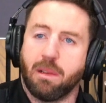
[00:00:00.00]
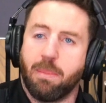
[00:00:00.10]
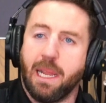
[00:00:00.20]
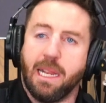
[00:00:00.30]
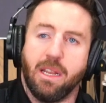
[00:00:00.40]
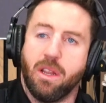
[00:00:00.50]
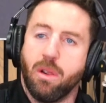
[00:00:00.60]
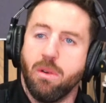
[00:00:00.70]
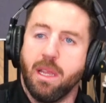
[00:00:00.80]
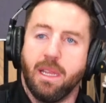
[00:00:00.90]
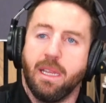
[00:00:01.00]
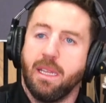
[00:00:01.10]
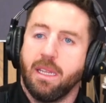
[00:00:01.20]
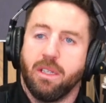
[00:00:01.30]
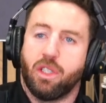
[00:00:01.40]
Completely new
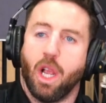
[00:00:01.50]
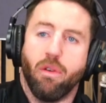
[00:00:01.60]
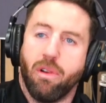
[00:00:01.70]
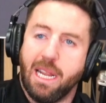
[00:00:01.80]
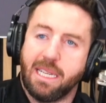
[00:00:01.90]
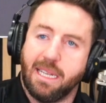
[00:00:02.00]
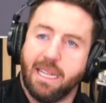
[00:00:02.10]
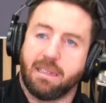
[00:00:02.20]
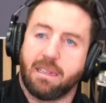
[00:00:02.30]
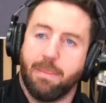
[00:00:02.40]
show, really, isn't it,